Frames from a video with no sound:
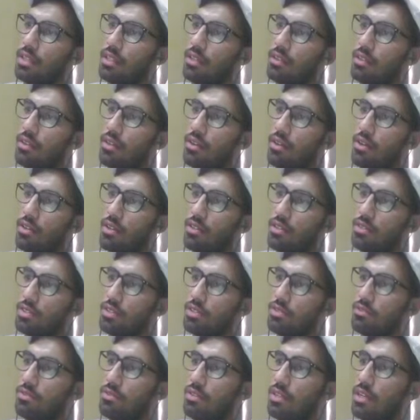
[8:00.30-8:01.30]
like a
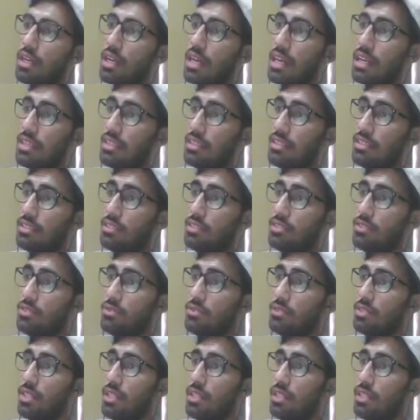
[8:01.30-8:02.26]
longitude, magnitude,